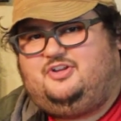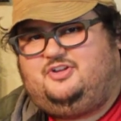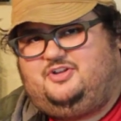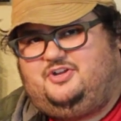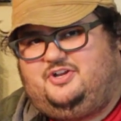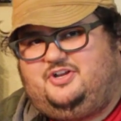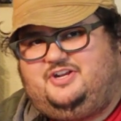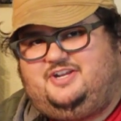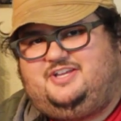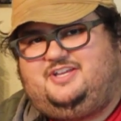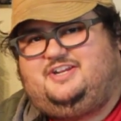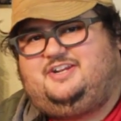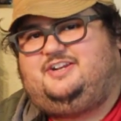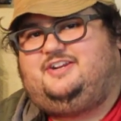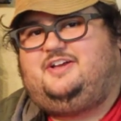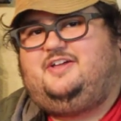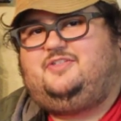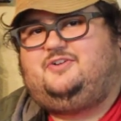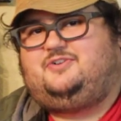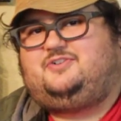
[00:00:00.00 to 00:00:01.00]
You're going to get
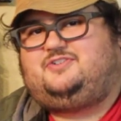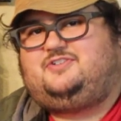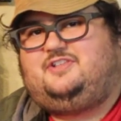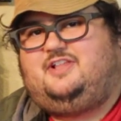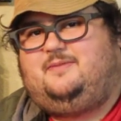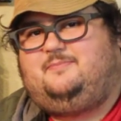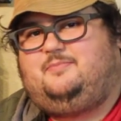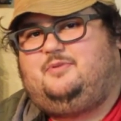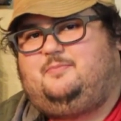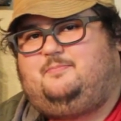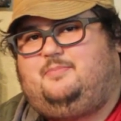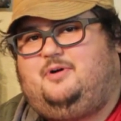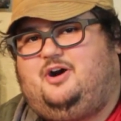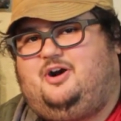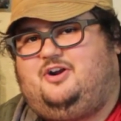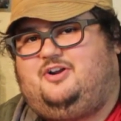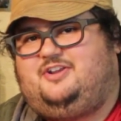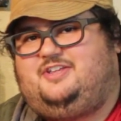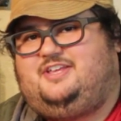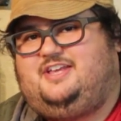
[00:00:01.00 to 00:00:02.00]
another slumber
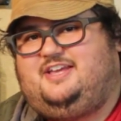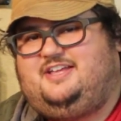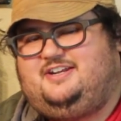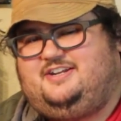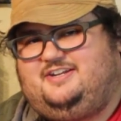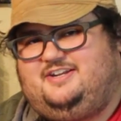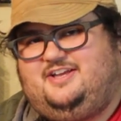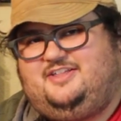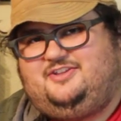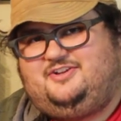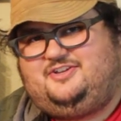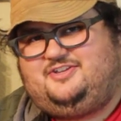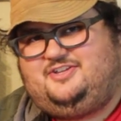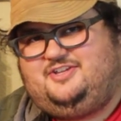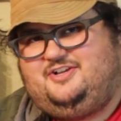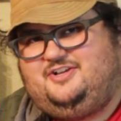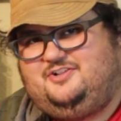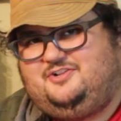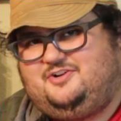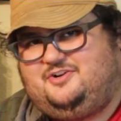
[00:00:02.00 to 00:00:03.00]
party and another
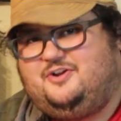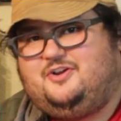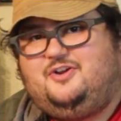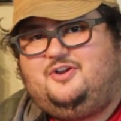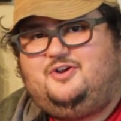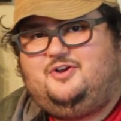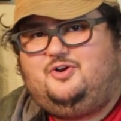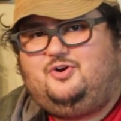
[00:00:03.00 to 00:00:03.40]
killer